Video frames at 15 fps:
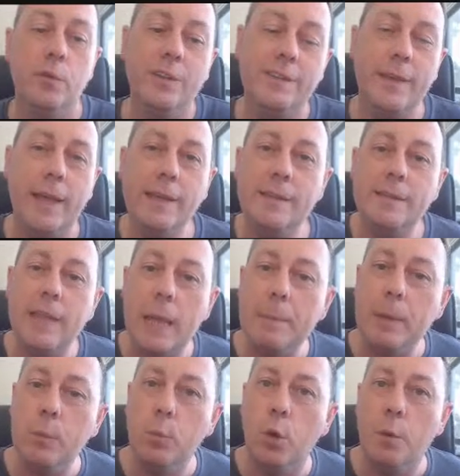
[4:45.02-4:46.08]
So
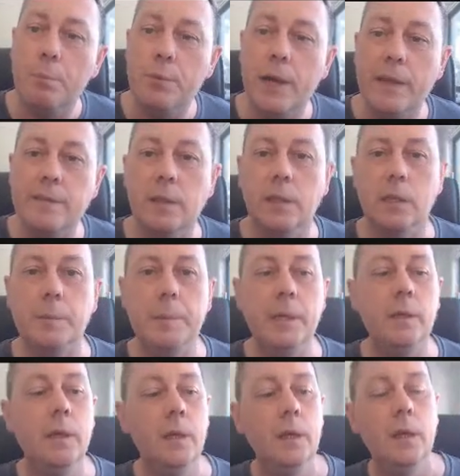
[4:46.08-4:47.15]
sidestepping WordPress a little
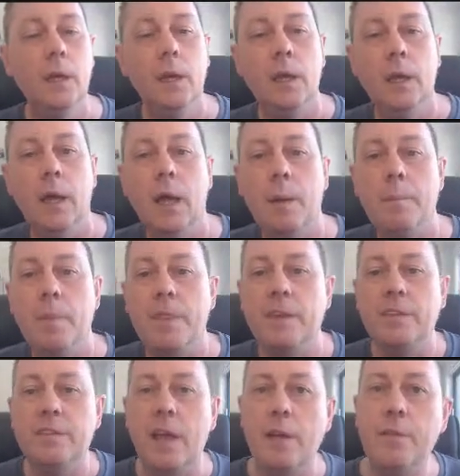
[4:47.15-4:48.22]
bit.
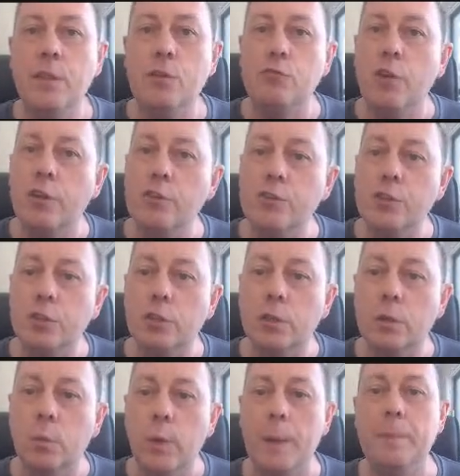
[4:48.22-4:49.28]
The server that runs
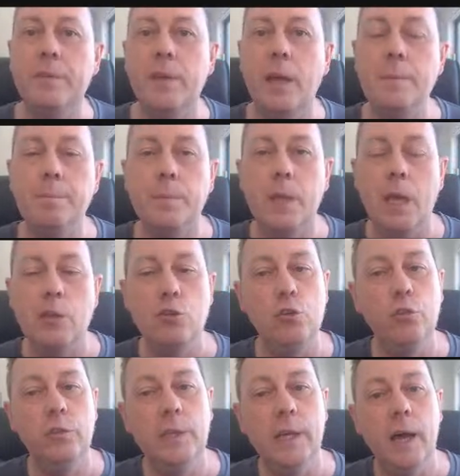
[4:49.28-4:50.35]
your website, it's
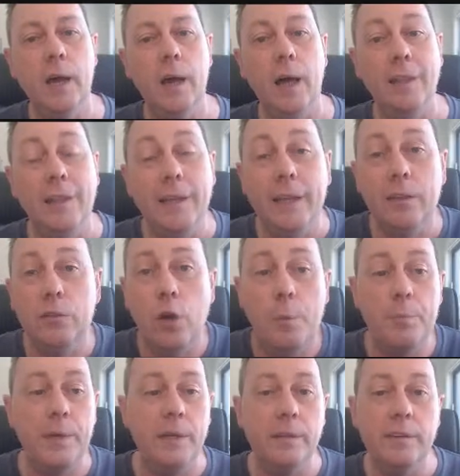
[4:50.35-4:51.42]
usually a Linux
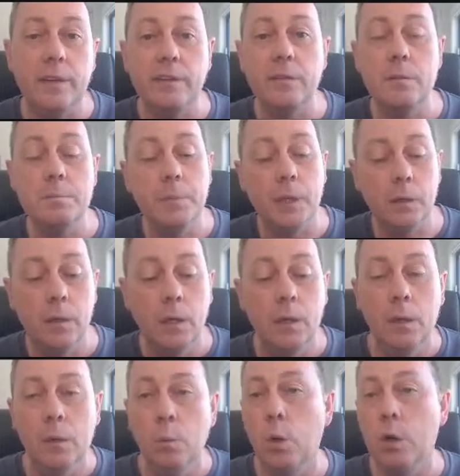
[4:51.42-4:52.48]
operating system, but
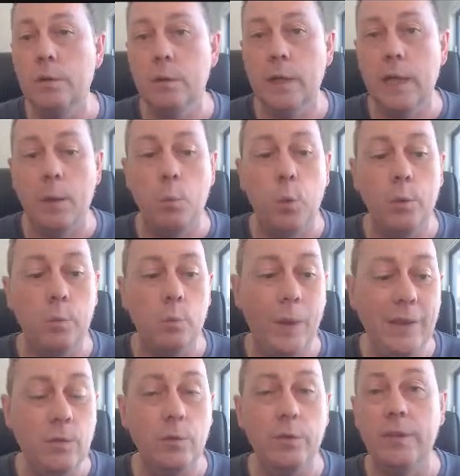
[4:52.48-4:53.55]

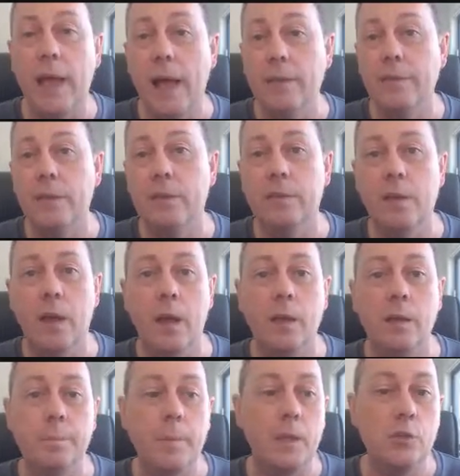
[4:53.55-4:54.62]
Windows has this
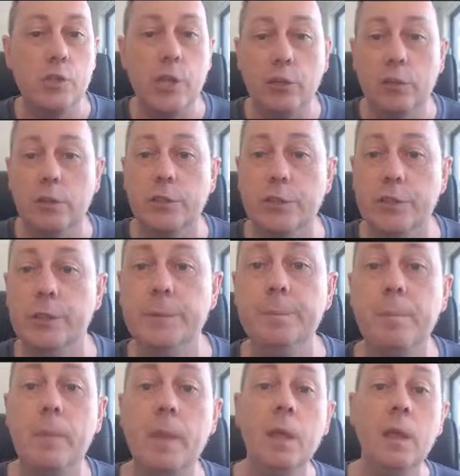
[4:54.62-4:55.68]
scheduler too.